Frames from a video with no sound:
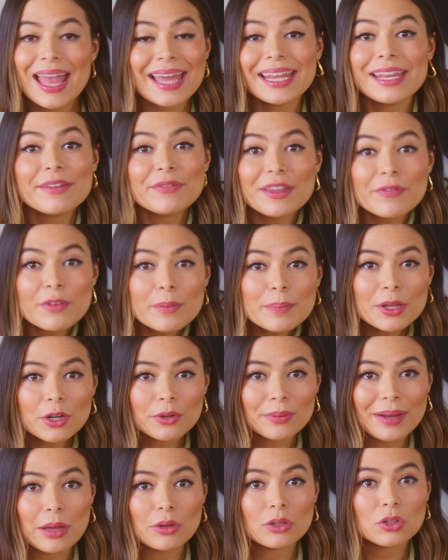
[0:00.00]
and have even been
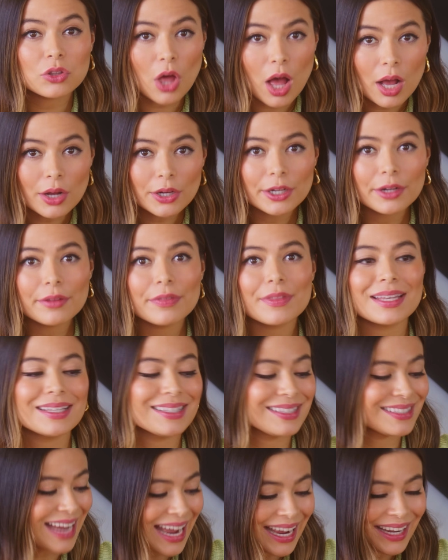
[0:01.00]
around longer
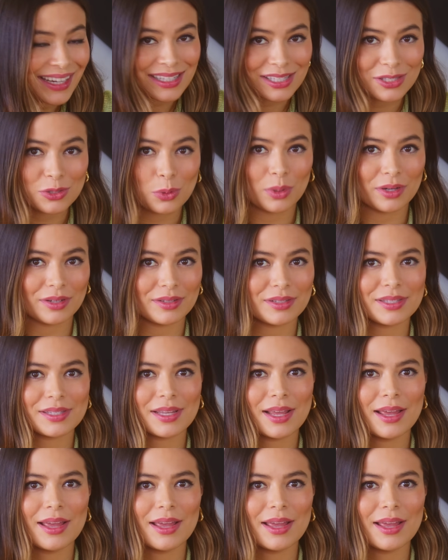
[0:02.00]
than dinosaurs.